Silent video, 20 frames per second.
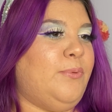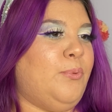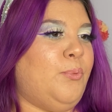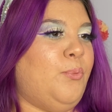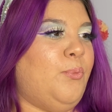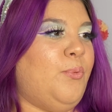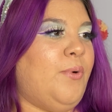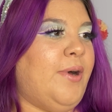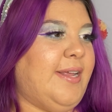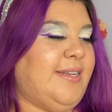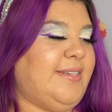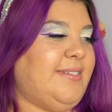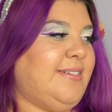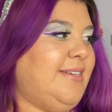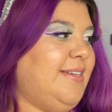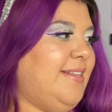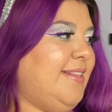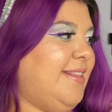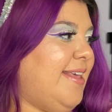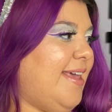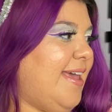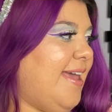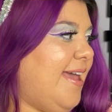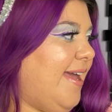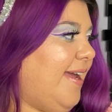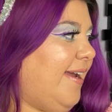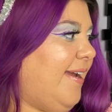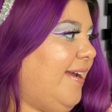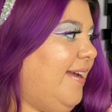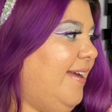What the
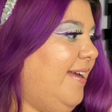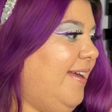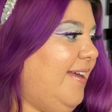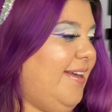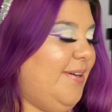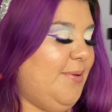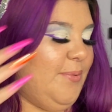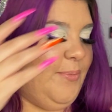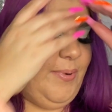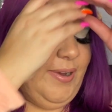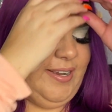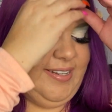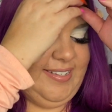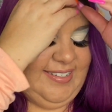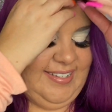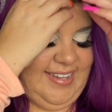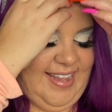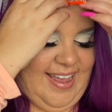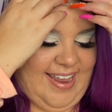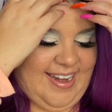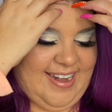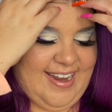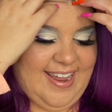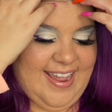heck was that?